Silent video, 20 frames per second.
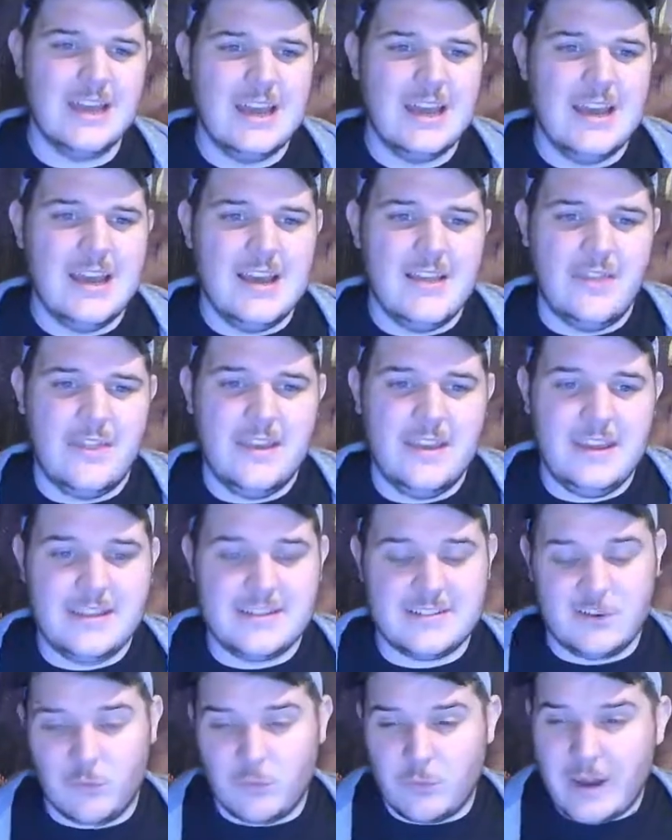It's
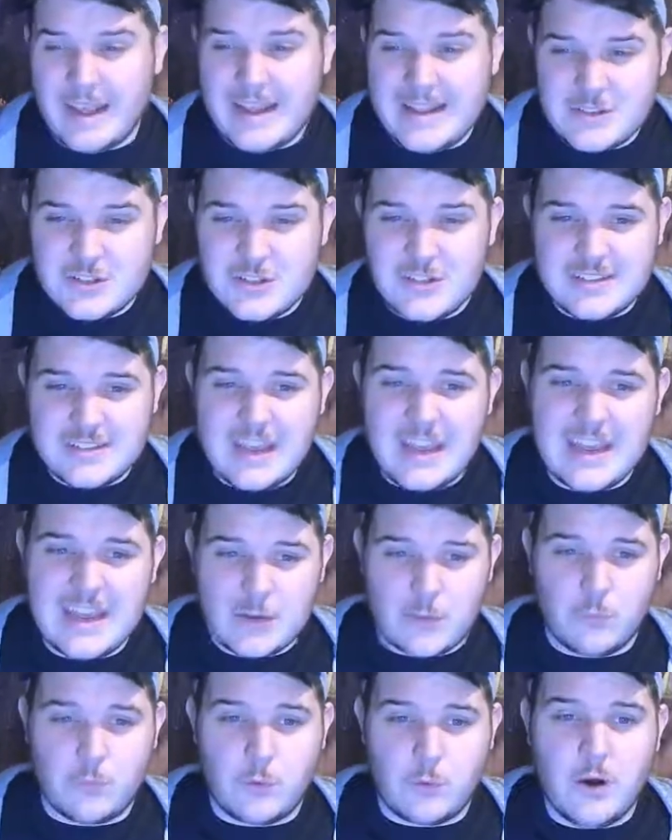a ranged attack
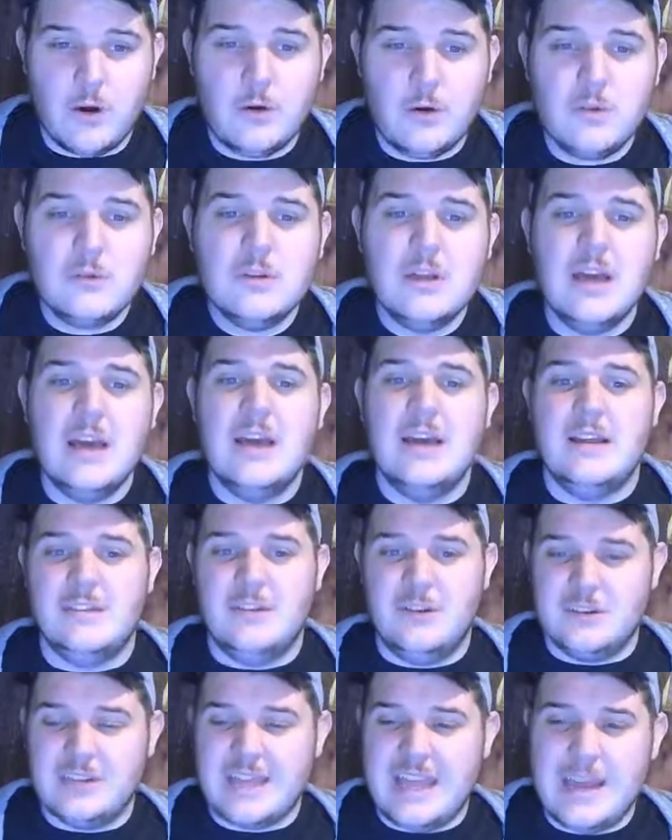roll.
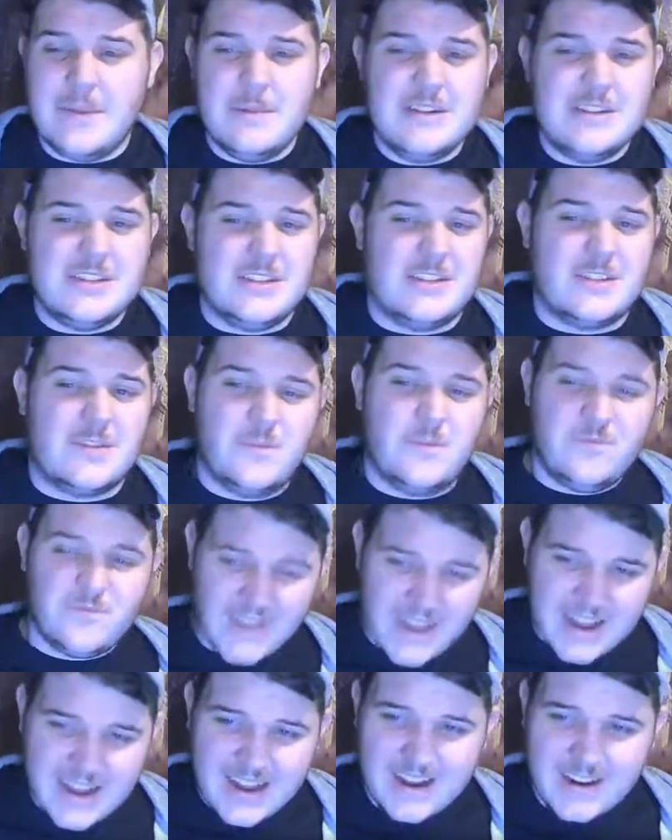Your damage is
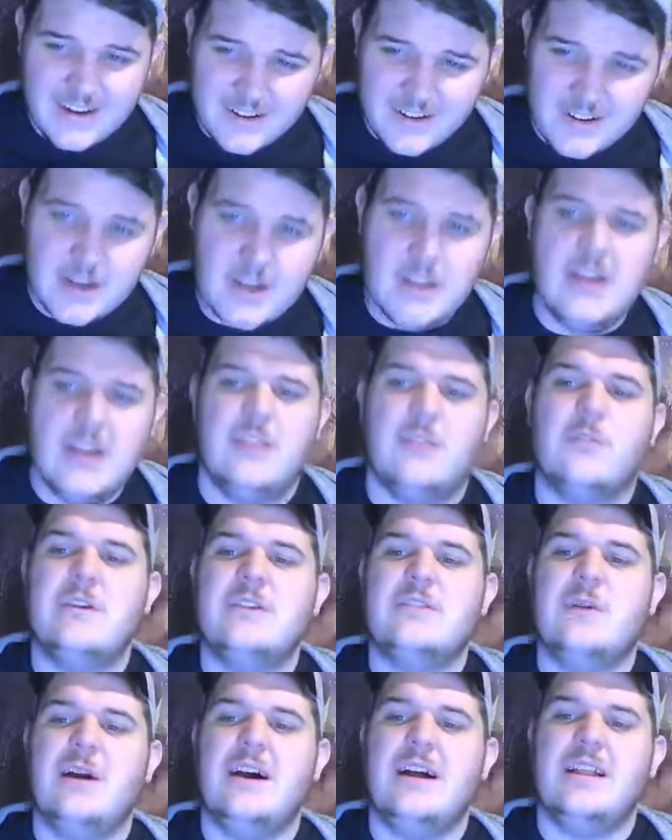fire. The
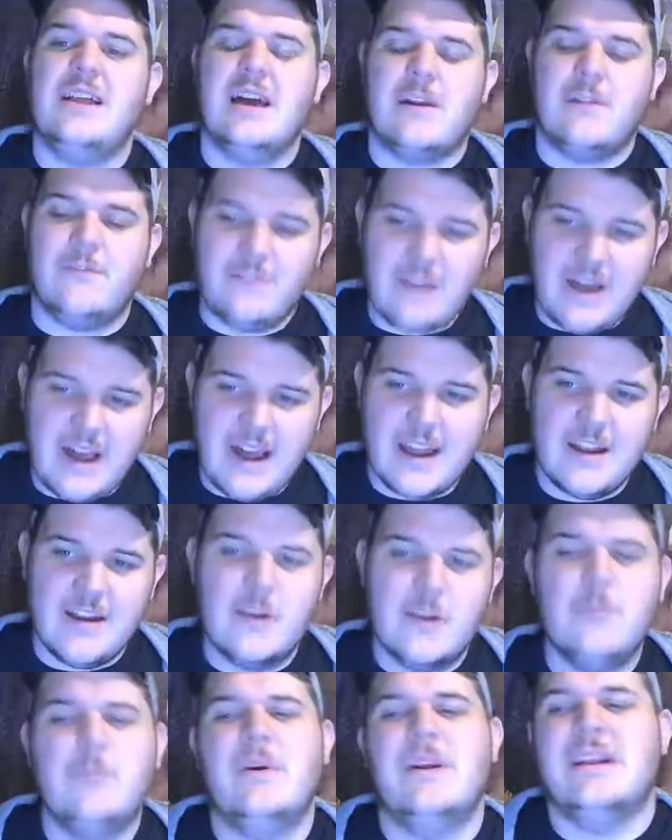reason why I like fire,
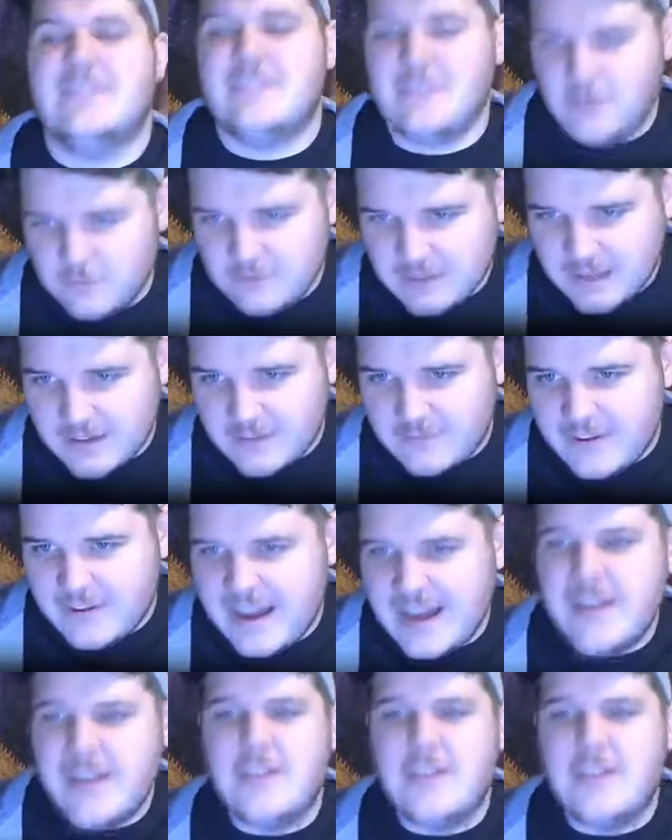but I don't like fire,